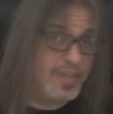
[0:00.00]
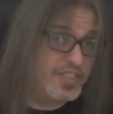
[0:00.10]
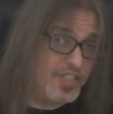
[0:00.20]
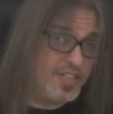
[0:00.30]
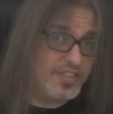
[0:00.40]

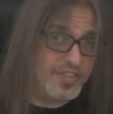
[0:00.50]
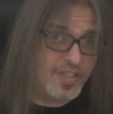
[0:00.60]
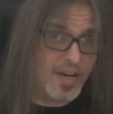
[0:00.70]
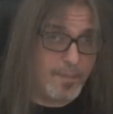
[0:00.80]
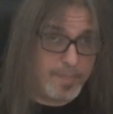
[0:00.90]
which
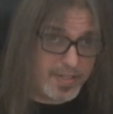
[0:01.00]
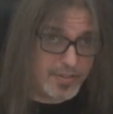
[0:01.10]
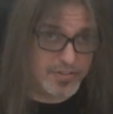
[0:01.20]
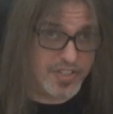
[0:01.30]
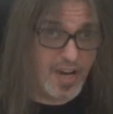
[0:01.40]
is a
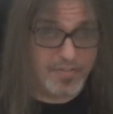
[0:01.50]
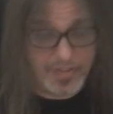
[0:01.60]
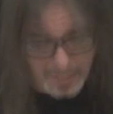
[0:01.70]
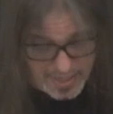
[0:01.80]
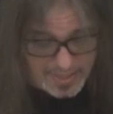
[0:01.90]
Beatles
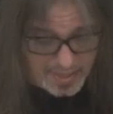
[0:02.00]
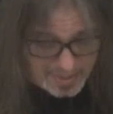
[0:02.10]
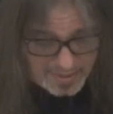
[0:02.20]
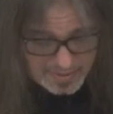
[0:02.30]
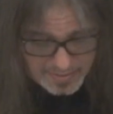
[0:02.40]
cover. And,
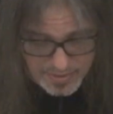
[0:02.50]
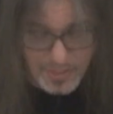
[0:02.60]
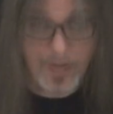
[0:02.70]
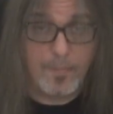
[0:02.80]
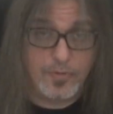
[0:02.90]
and, you
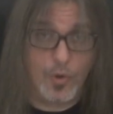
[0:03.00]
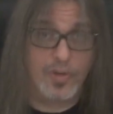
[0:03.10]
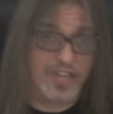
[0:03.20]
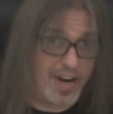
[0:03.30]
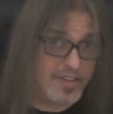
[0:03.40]
know,
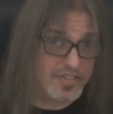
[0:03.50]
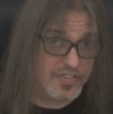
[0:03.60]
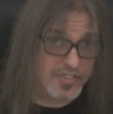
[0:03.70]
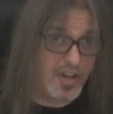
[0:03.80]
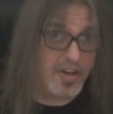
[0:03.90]
George
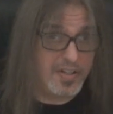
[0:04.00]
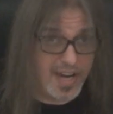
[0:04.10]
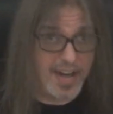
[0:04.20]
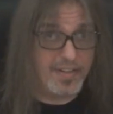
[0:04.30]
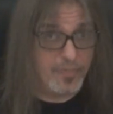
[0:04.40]
Harrison song,
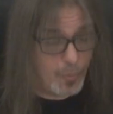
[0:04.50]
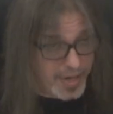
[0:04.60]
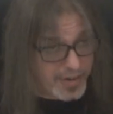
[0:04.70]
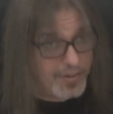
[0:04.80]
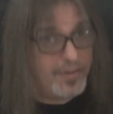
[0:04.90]
kind of
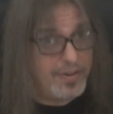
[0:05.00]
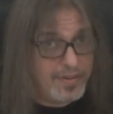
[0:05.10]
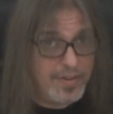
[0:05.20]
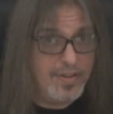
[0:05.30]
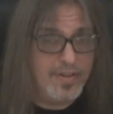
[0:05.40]
weird.
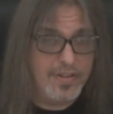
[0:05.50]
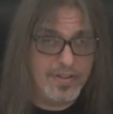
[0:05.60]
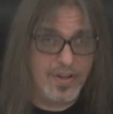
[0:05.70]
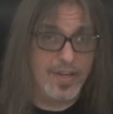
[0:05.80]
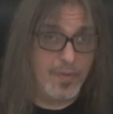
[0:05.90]

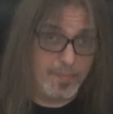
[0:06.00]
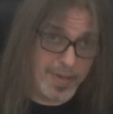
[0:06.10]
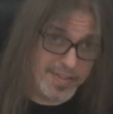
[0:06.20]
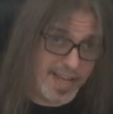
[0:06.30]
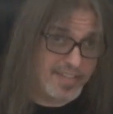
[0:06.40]
You know, he would
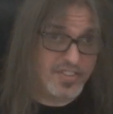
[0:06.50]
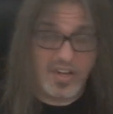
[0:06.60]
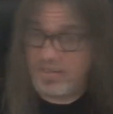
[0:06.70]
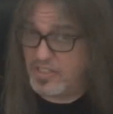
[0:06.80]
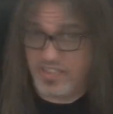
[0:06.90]
pick that
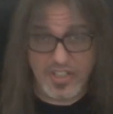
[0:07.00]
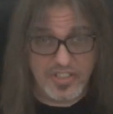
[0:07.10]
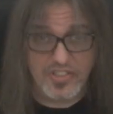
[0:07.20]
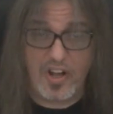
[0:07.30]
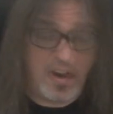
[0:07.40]
song. It's a
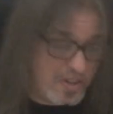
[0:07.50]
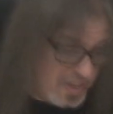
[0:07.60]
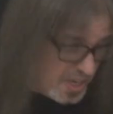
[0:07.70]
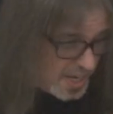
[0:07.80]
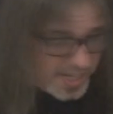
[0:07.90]
good song
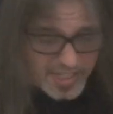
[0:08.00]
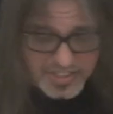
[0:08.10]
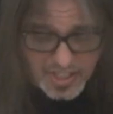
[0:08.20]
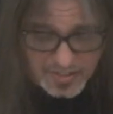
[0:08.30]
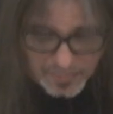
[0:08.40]
he
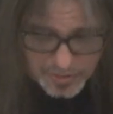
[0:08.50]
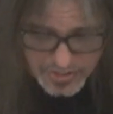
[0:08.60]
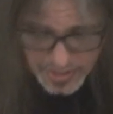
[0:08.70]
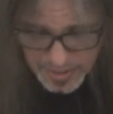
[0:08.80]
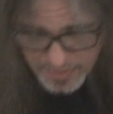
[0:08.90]
does a good
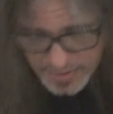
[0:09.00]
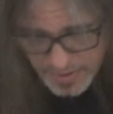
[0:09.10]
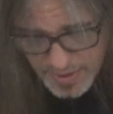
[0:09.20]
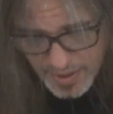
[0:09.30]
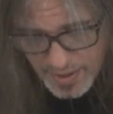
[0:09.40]
version of it
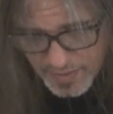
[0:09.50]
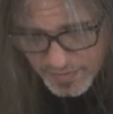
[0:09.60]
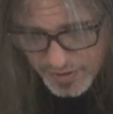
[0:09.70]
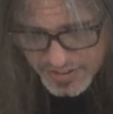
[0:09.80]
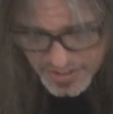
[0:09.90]

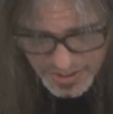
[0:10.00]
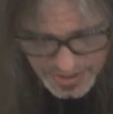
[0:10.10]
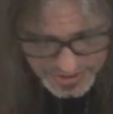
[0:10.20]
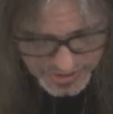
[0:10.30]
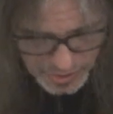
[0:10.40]

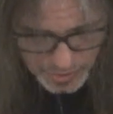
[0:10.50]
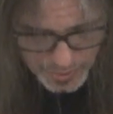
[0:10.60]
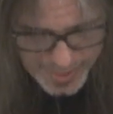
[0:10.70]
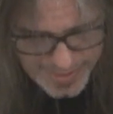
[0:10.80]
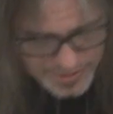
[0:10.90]
versus
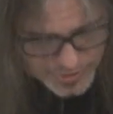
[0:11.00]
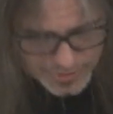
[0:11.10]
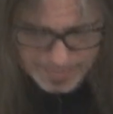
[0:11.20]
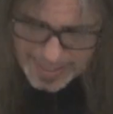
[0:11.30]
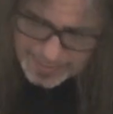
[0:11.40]
Solar
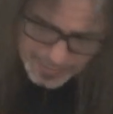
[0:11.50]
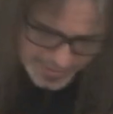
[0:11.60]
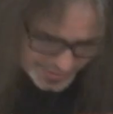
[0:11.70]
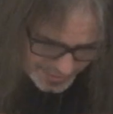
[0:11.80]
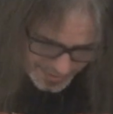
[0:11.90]
Angels, man,
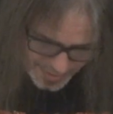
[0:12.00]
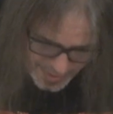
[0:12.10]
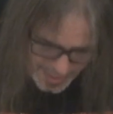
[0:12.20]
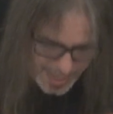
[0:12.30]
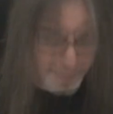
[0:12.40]
which
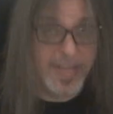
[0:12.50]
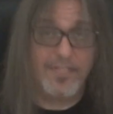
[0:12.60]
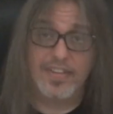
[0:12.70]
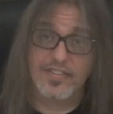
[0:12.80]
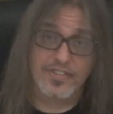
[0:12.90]
I'm
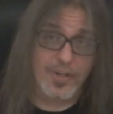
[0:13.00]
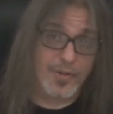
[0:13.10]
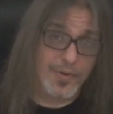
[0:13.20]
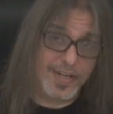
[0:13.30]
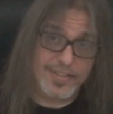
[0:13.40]
giving it to
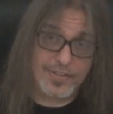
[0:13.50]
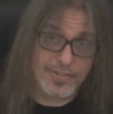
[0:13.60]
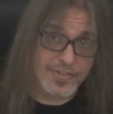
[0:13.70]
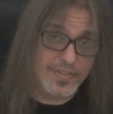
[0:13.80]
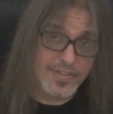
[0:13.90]
Solar
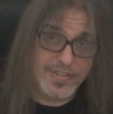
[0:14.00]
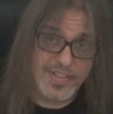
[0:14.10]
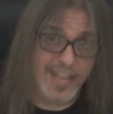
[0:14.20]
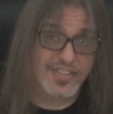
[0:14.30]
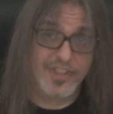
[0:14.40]
Angels.
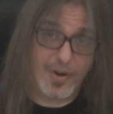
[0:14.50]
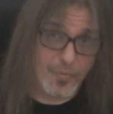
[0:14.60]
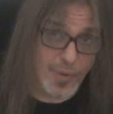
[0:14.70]
That song